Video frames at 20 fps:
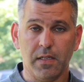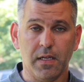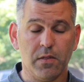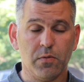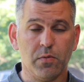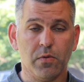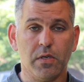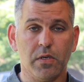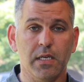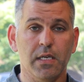
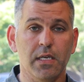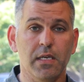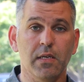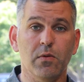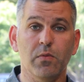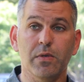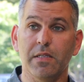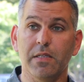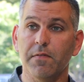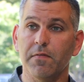
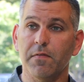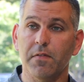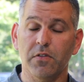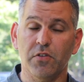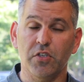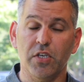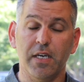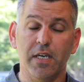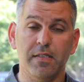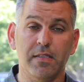networking, with
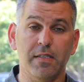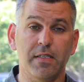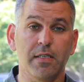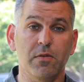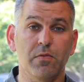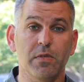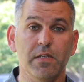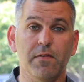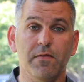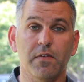different
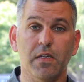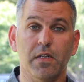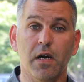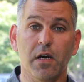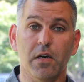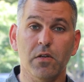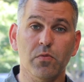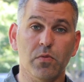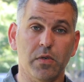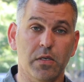chassis, with different
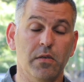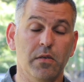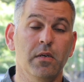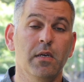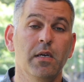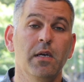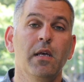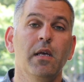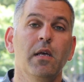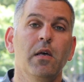hardware,
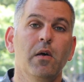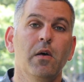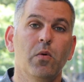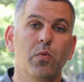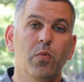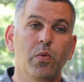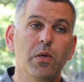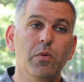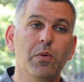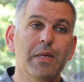
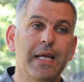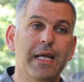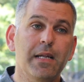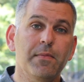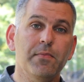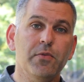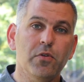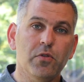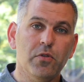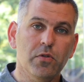we will
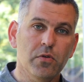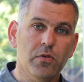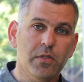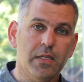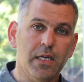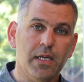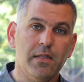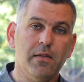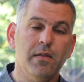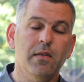help you do
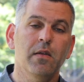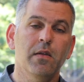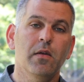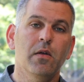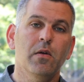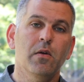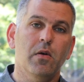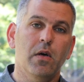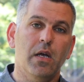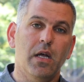that
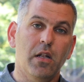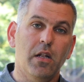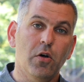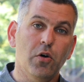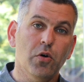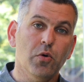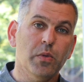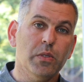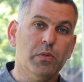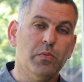
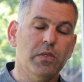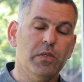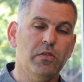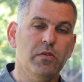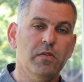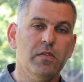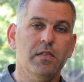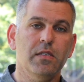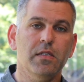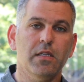along with
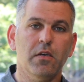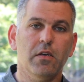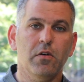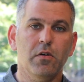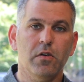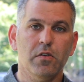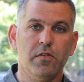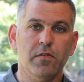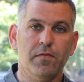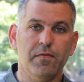reducing the
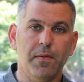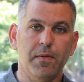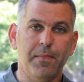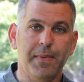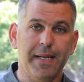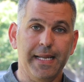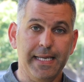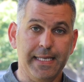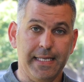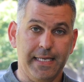cost of the
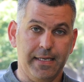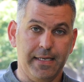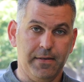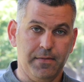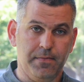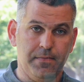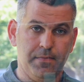planning.